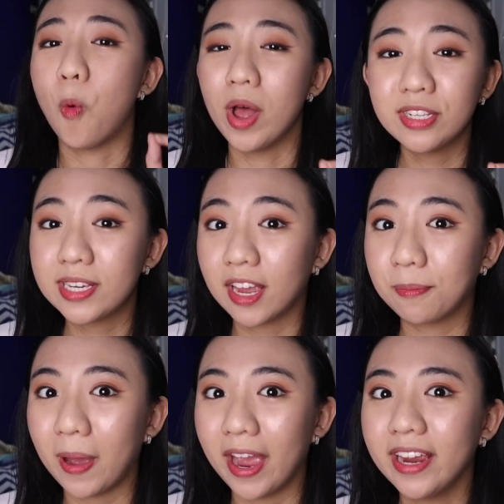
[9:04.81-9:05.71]
Once you take
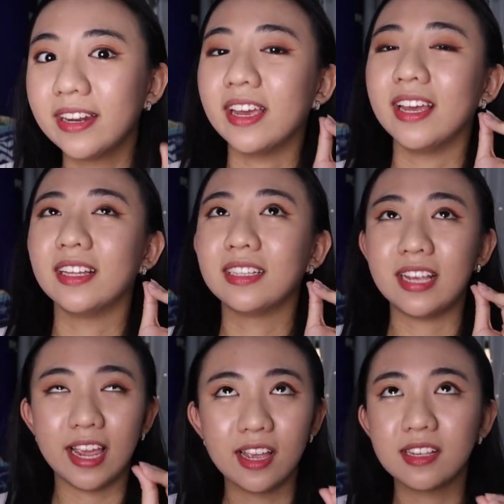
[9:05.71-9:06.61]
a bite, it
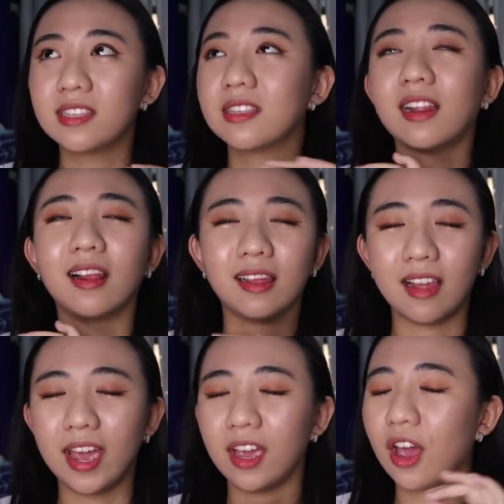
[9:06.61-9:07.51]
tastes
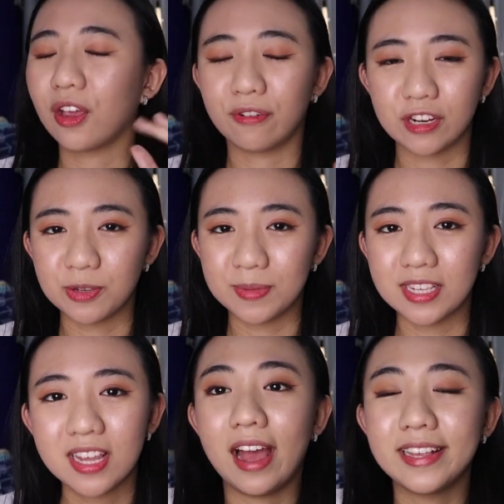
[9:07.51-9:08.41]
like Christmas.